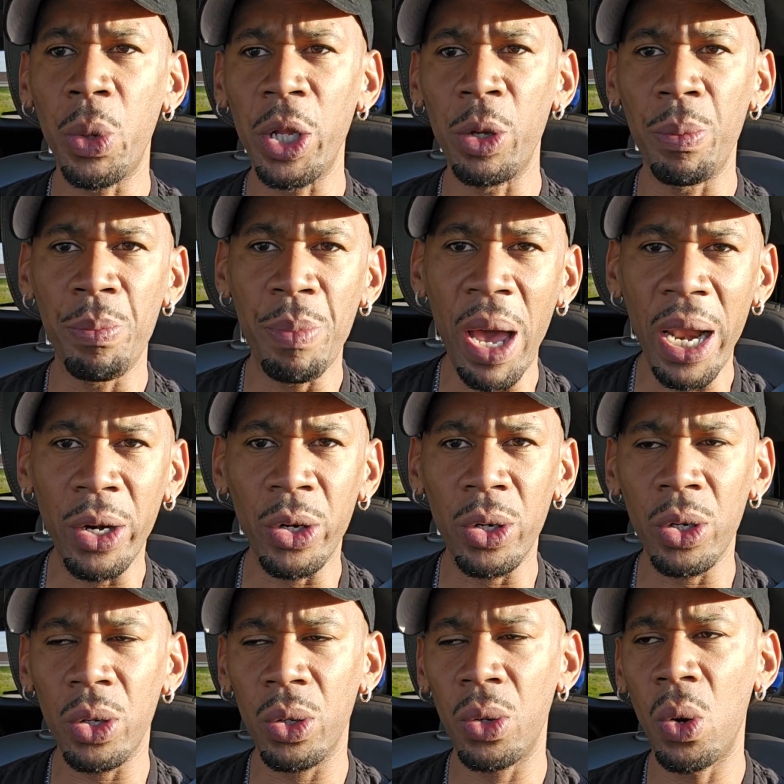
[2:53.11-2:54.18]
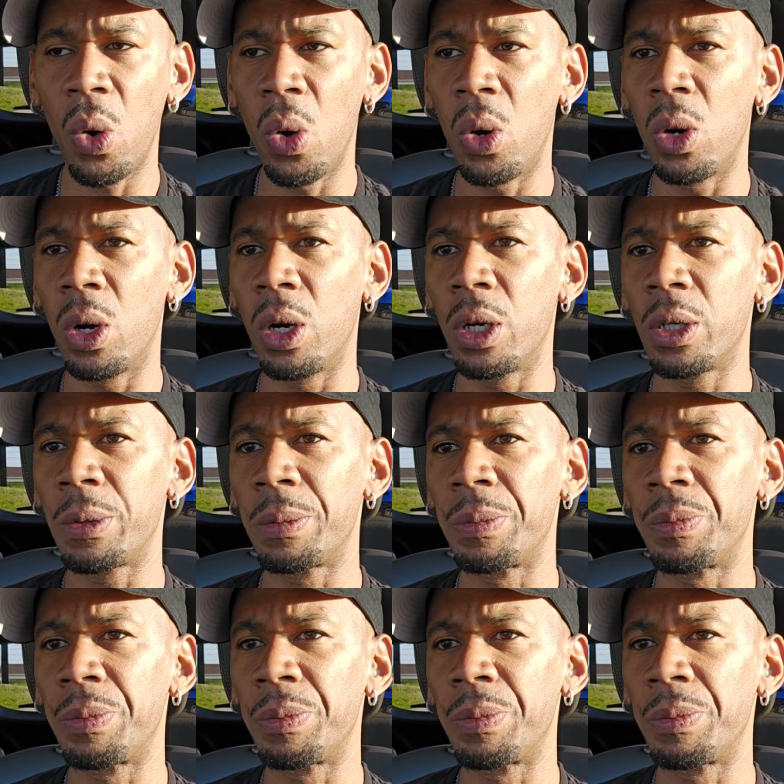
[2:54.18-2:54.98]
whether better or